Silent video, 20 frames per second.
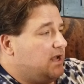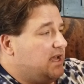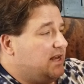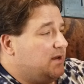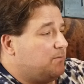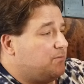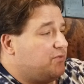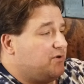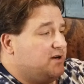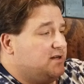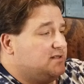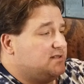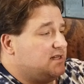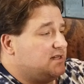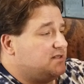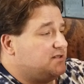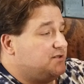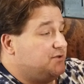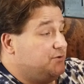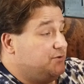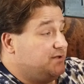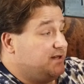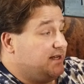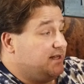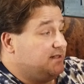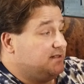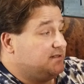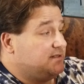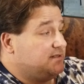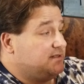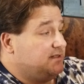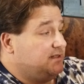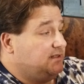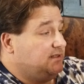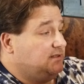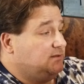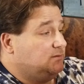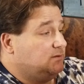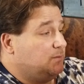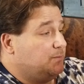And it prints at two ten
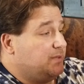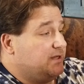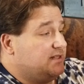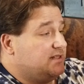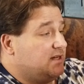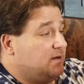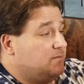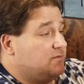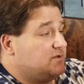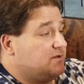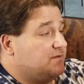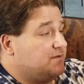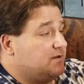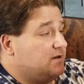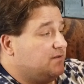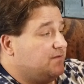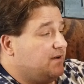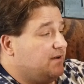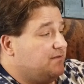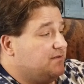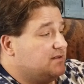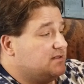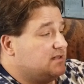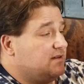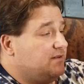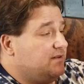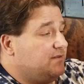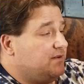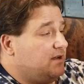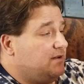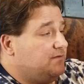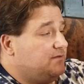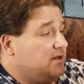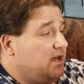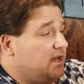C with bed temperature of thirty-five to seventy-five.